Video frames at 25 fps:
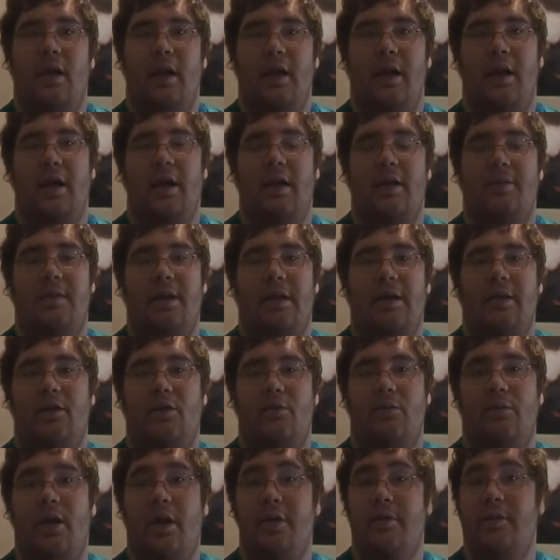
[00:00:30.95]
and my
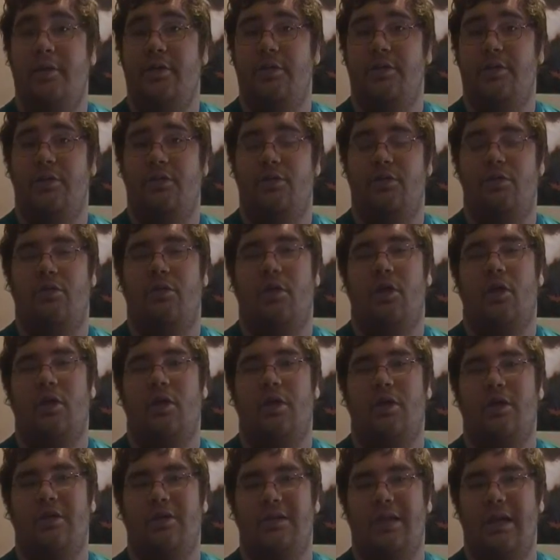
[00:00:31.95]
little brothers, who
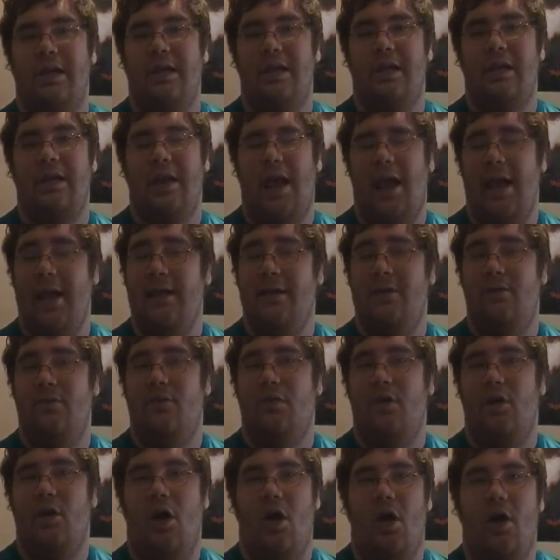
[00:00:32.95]
are 10 and 8,
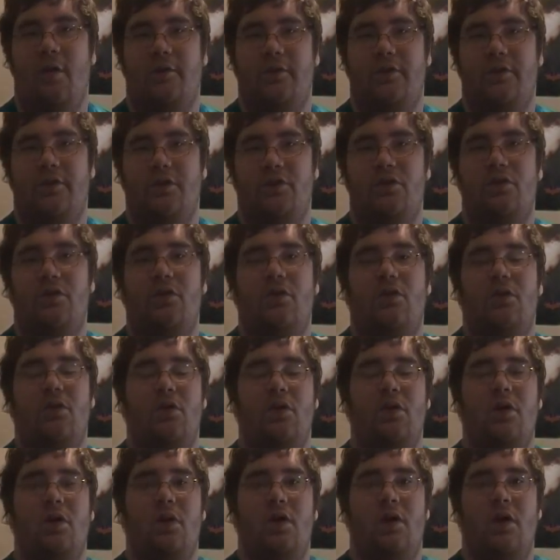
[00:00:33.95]
were off
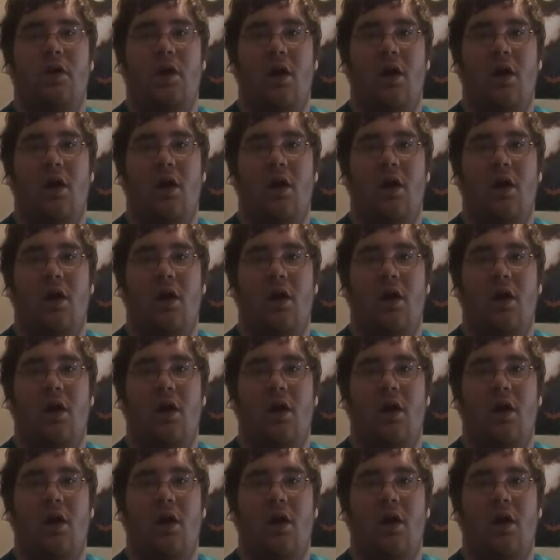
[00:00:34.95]
school,